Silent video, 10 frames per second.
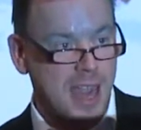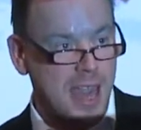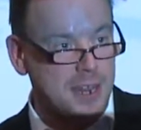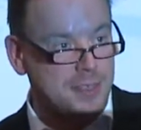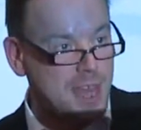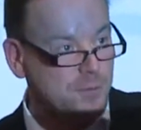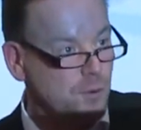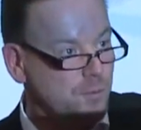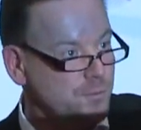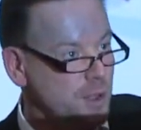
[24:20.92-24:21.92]
And it
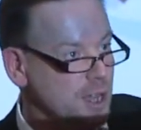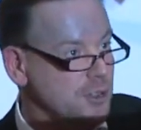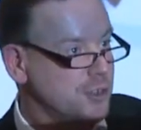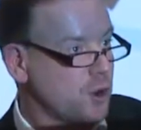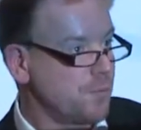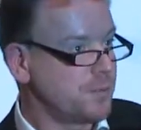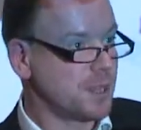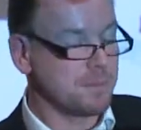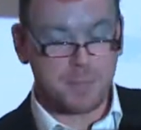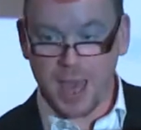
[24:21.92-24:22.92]
therefore follows that often
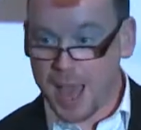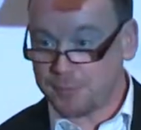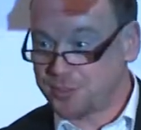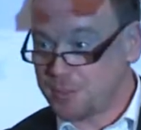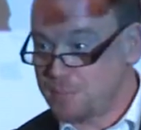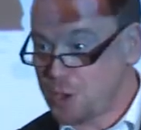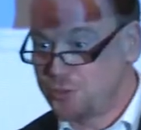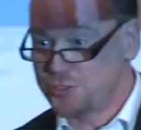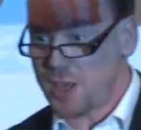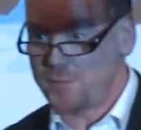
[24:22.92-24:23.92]
the, perhaps the
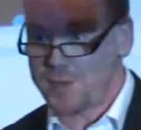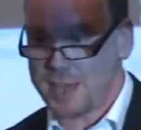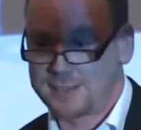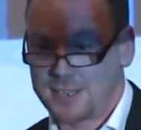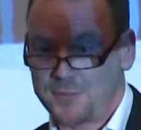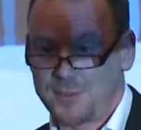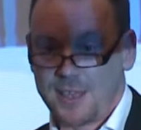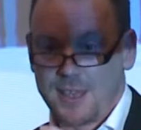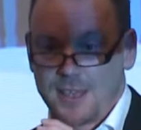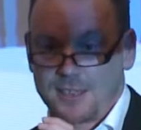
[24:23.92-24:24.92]
most effective
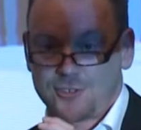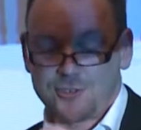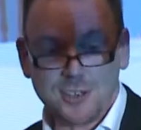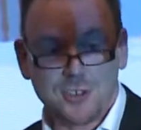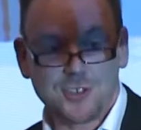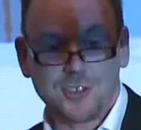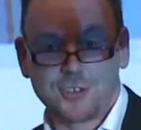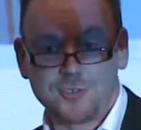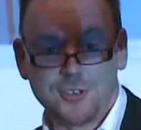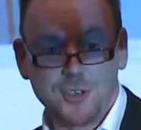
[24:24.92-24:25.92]
strategies
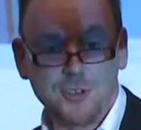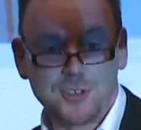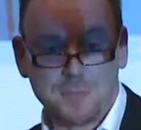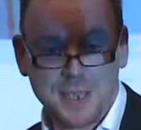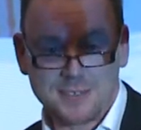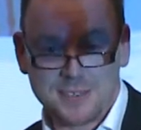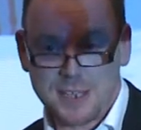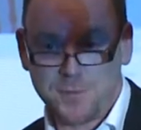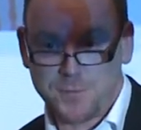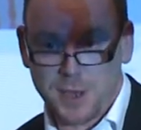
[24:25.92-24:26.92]
to reduce
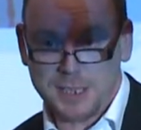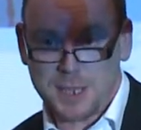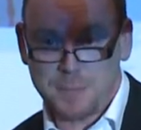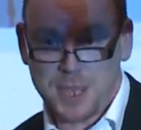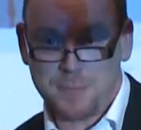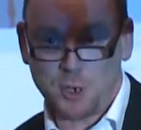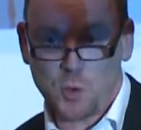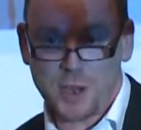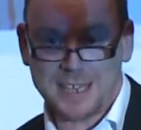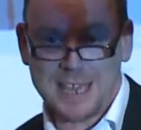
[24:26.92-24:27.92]
obesity find the people
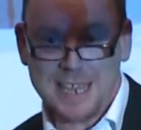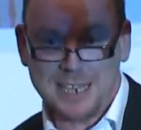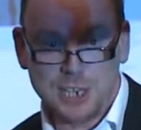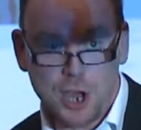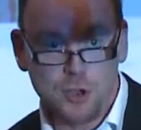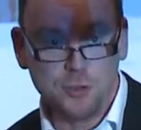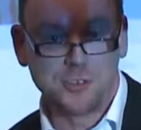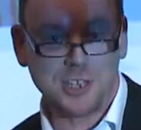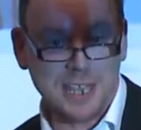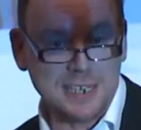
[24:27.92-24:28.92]
who are key
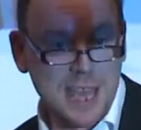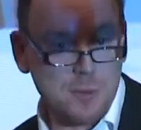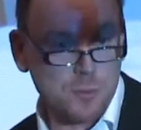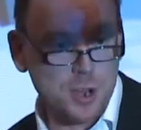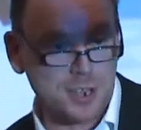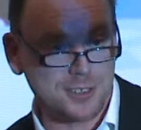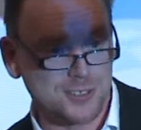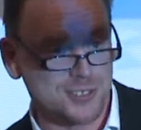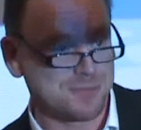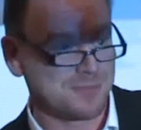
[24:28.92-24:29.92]
nodes in
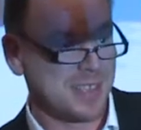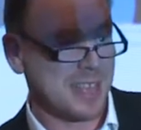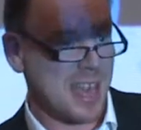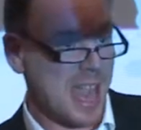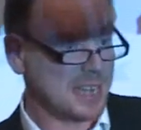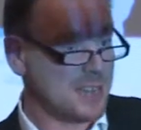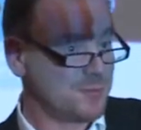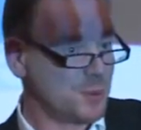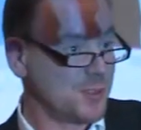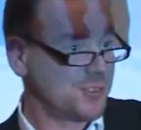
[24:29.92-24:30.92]
networks and
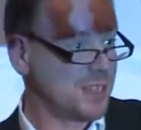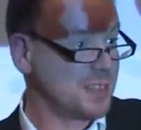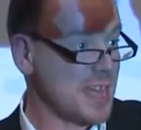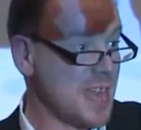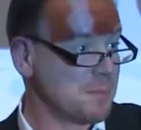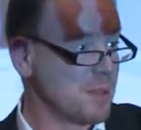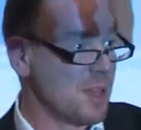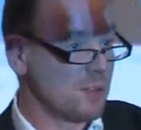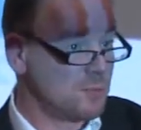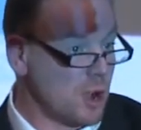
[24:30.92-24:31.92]
influencing them
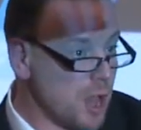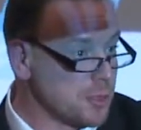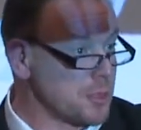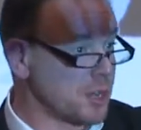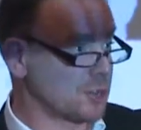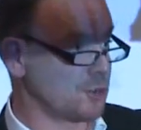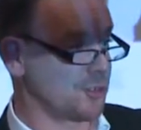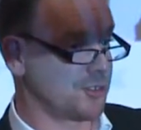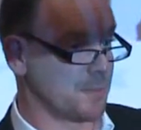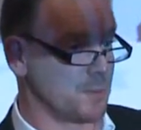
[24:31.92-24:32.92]
rather than
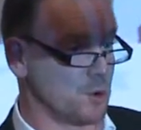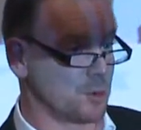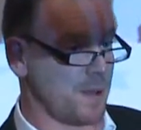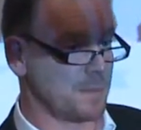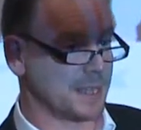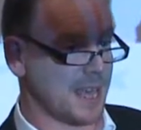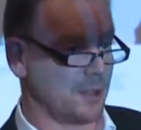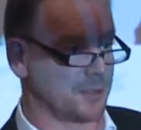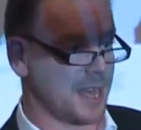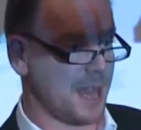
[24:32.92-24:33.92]
across the board public
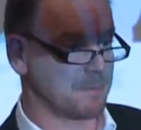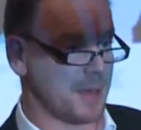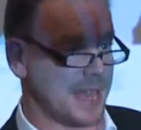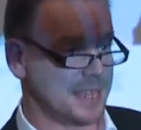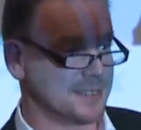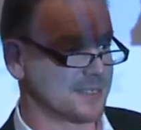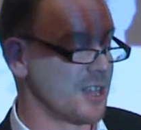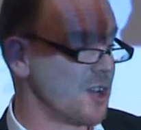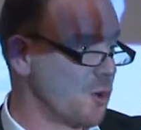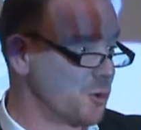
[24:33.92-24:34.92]
health campaigns
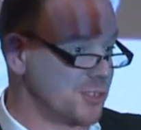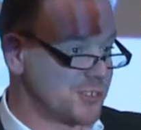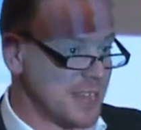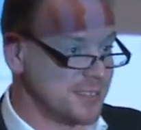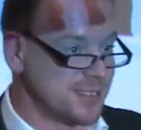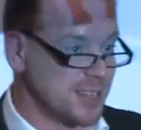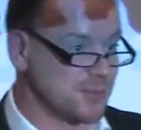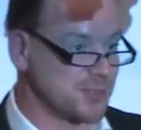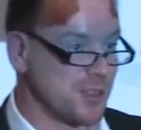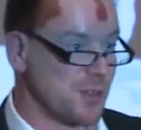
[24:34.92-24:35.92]
or
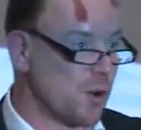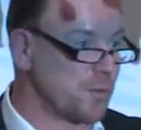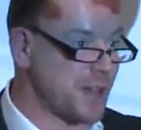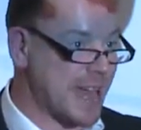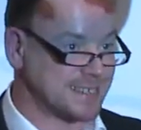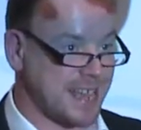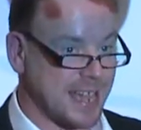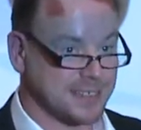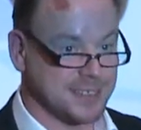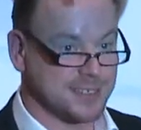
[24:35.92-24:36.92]
incentives or fat
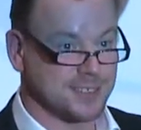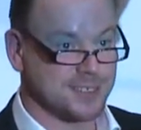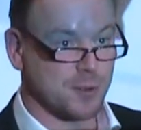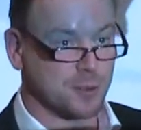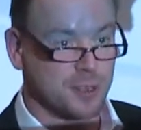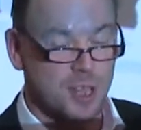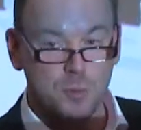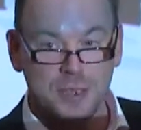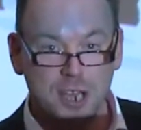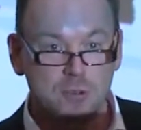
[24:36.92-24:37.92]
taxes and so on.
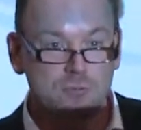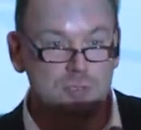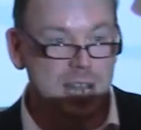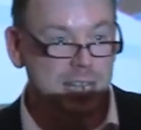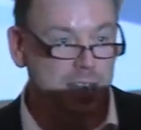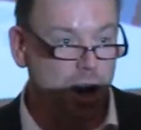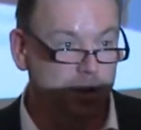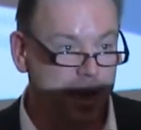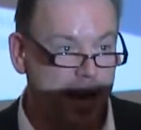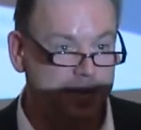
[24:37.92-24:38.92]
We don't really know
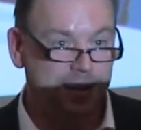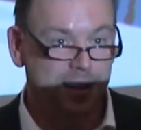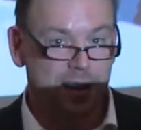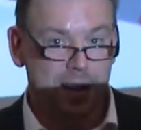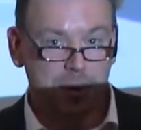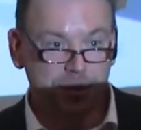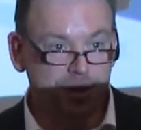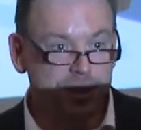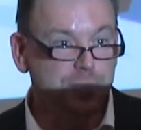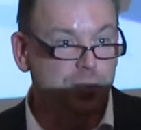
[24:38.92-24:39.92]
yet, but it's
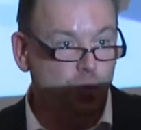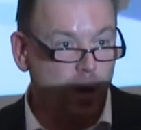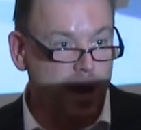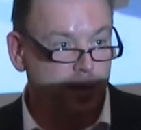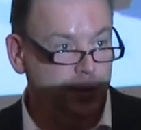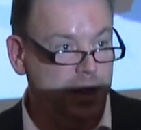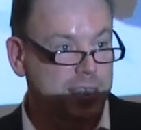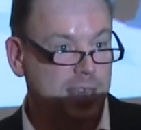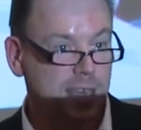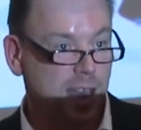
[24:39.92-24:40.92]
a different way of
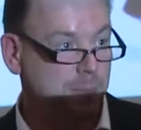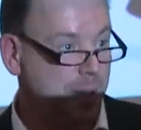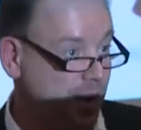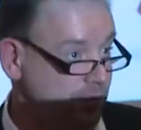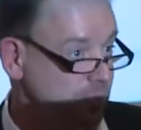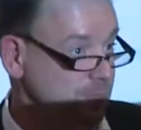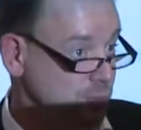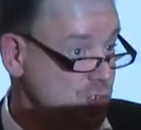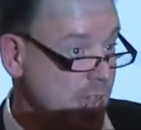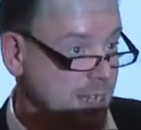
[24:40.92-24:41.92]
thinking
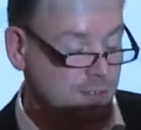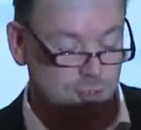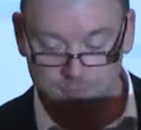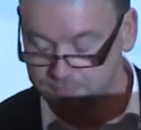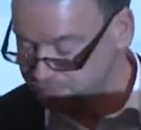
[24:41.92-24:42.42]
about change.